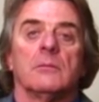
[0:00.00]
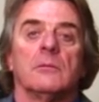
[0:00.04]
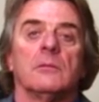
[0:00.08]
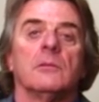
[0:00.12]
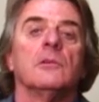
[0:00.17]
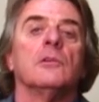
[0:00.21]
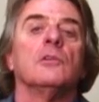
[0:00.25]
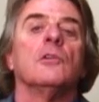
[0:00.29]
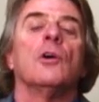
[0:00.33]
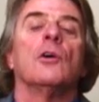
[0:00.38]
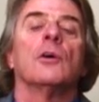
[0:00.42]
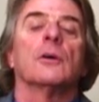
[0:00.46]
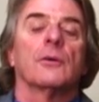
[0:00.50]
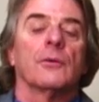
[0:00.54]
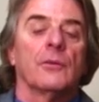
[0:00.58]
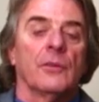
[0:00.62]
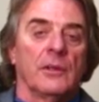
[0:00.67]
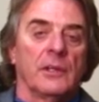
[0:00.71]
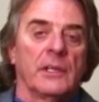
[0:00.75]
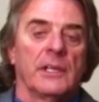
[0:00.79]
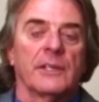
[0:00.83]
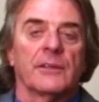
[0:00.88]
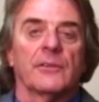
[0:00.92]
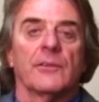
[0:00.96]
Longer
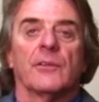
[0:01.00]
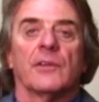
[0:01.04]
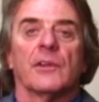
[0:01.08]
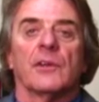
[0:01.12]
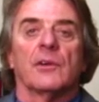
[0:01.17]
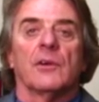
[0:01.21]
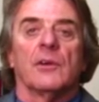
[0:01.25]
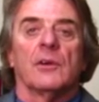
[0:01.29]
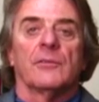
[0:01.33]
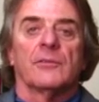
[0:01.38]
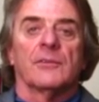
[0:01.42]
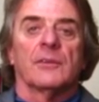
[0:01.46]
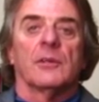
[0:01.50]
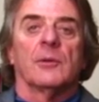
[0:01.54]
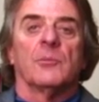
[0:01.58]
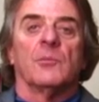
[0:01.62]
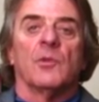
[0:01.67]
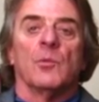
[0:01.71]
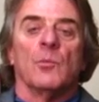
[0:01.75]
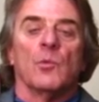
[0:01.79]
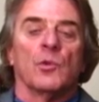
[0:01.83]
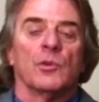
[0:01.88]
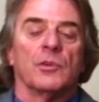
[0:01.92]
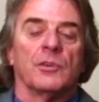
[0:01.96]
the length of the golf club,
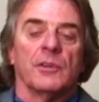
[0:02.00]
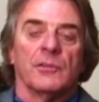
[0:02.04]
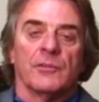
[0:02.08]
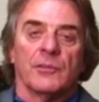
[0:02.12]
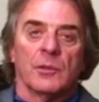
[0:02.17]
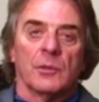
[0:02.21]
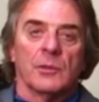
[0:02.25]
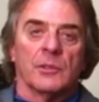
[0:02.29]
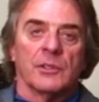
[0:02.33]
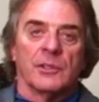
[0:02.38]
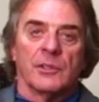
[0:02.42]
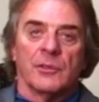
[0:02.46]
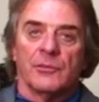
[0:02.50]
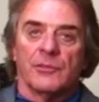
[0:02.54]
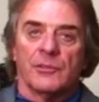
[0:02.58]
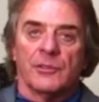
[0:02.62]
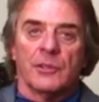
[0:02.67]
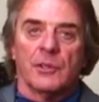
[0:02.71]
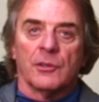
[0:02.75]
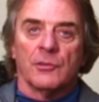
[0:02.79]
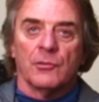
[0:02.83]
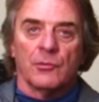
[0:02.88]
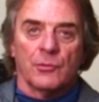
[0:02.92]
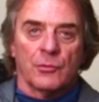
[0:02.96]
the more difficult it is to
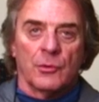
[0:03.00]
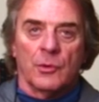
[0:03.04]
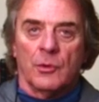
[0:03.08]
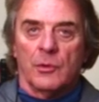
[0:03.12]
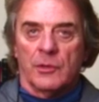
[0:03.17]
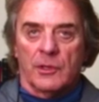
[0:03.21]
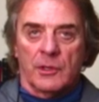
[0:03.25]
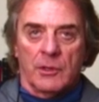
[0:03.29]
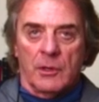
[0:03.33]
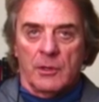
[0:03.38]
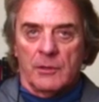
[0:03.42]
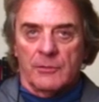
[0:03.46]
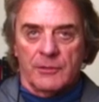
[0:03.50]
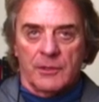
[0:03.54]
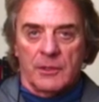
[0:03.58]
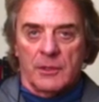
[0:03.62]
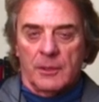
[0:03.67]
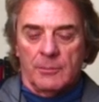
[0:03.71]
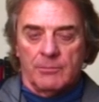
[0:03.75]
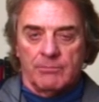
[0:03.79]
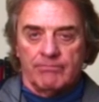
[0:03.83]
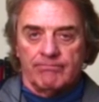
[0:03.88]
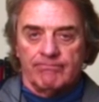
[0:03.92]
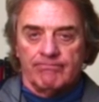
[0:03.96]
control the golf
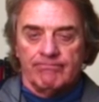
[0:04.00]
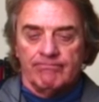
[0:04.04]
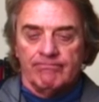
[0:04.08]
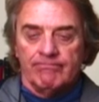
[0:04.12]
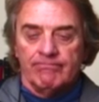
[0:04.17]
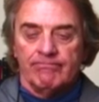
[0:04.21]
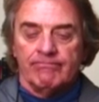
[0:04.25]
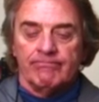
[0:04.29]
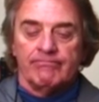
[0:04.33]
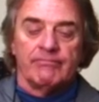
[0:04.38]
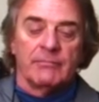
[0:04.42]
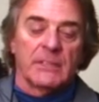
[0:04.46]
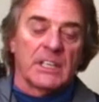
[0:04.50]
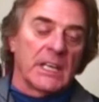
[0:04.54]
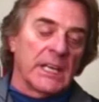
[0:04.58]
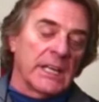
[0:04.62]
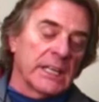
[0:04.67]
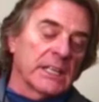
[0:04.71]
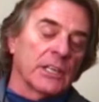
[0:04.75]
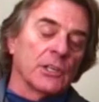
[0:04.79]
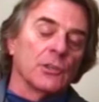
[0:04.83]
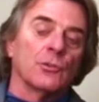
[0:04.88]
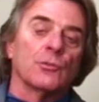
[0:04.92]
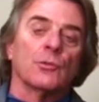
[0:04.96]
club. You
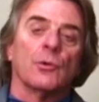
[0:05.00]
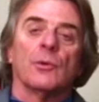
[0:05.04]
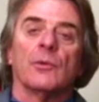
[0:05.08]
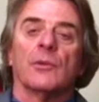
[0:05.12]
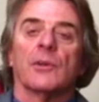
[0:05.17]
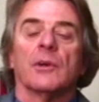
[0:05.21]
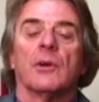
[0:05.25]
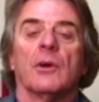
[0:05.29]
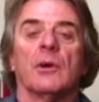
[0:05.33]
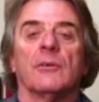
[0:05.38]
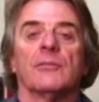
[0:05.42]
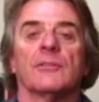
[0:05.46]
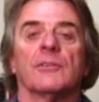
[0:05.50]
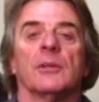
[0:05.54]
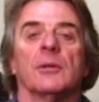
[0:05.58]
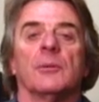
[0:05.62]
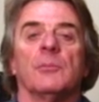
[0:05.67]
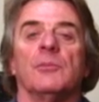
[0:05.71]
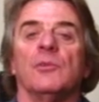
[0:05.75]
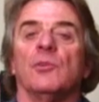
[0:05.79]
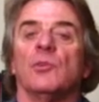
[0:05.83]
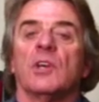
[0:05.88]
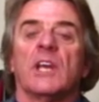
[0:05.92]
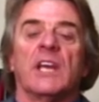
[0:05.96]
can't control the golf
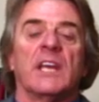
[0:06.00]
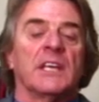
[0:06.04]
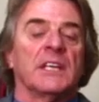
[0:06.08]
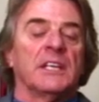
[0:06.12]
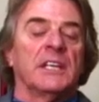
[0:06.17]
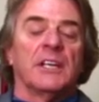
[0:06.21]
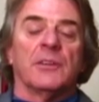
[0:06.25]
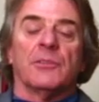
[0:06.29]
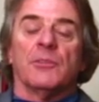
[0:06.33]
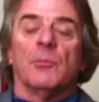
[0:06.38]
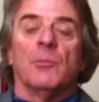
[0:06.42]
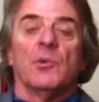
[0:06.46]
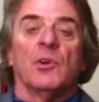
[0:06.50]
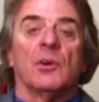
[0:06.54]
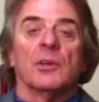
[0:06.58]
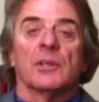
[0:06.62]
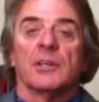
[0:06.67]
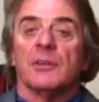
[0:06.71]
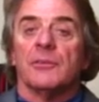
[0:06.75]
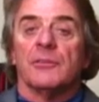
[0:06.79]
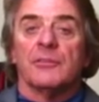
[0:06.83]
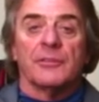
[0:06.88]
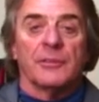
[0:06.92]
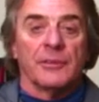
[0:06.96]
club, you can't hit the ball
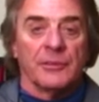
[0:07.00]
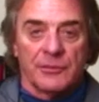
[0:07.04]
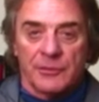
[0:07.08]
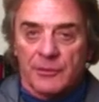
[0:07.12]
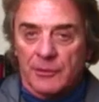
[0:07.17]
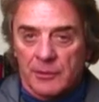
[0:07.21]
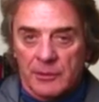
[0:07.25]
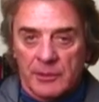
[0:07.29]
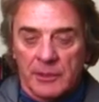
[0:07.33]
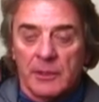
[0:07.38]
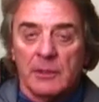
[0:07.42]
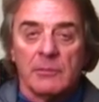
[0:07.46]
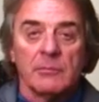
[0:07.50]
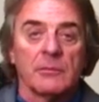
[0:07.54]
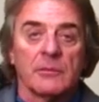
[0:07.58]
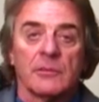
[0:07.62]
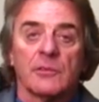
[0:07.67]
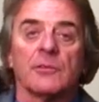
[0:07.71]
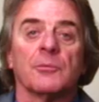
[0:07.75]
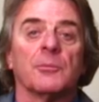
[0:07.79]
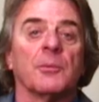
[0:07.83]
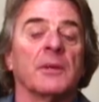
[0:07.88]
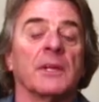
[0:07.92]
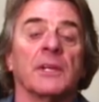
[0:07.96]
consistently.
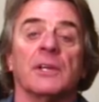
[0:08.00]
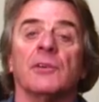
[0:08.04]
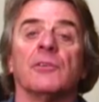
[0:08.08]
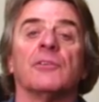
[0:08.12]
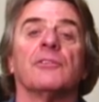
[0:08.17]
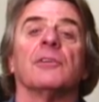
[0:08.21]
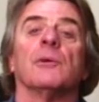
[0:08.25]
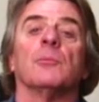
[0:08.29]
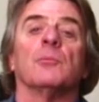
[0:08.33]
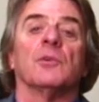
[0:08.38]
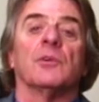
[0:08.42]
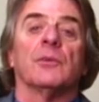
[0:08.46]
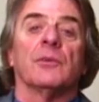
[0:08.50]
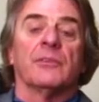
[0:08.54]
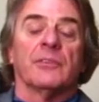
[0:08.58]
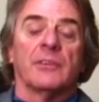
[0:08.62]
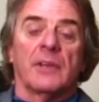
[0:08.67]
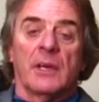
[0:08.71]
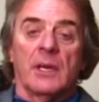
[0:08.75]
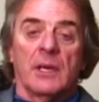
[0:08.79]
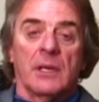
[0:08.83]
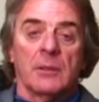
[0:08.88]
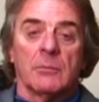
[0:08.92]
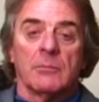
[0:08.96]
It's as plain and simple as
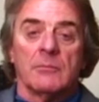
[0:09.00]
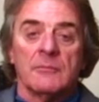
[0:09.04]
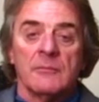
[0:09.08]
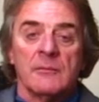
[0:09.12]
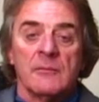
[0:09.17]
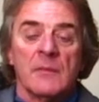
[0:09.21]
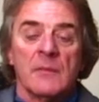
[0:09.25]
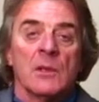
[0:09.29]
that.